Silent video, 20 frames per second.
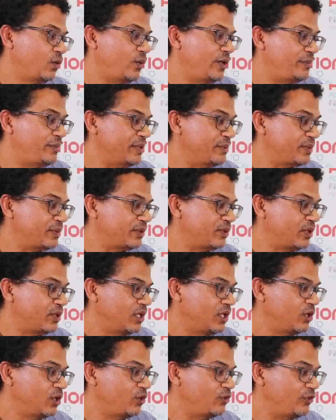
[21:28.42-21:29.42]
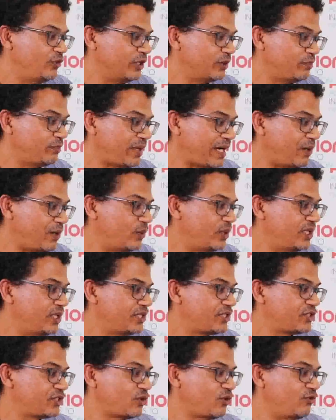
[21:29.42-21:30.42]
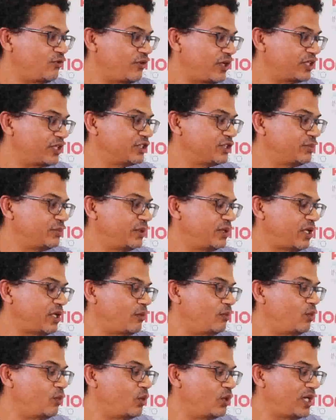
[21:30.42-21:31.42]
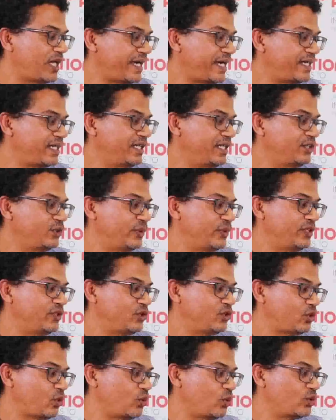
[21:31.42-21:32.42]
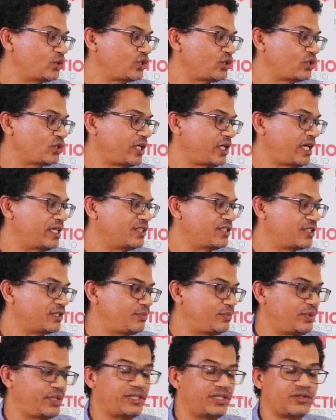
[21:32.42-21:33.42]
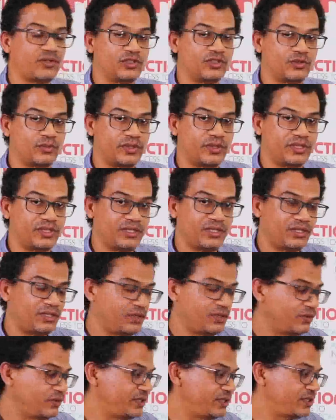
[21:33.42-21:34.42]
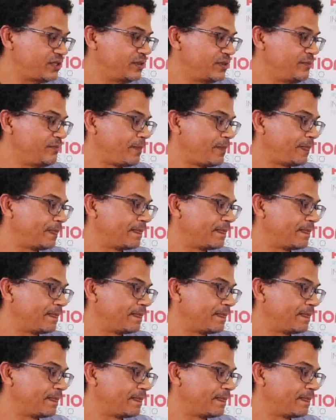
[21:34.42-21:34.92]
where people who feel powerless or vulnerable are more likely to endorse and spread conspiracy theories.